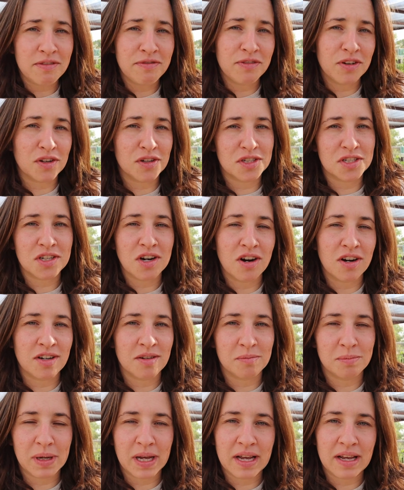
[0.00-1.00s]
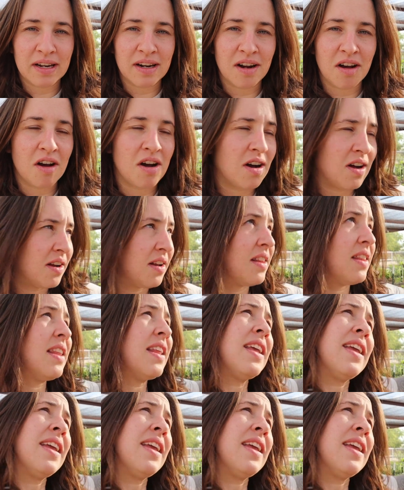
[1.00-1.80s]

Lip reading: the first garden bed on